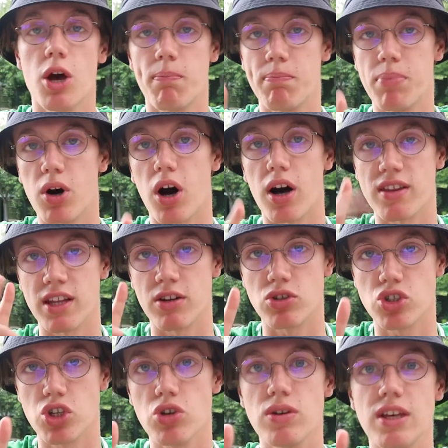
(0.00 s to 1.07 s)
But I think there are
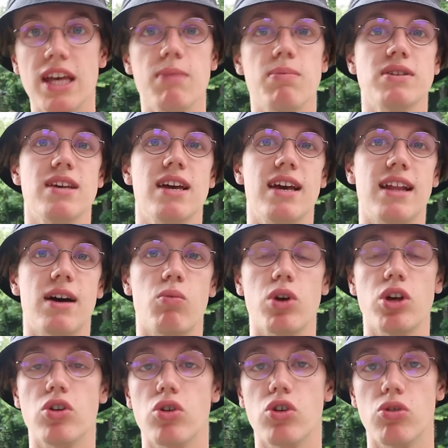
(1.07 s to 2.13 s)
two keepers here that we
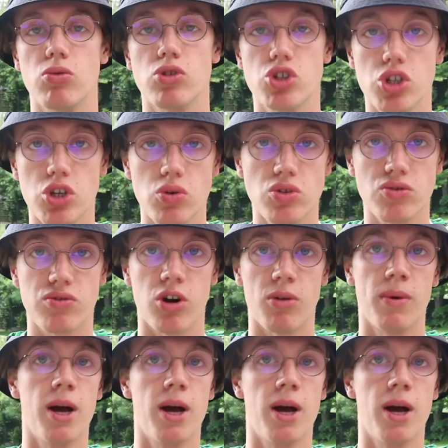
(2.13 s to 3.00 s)
could choose from.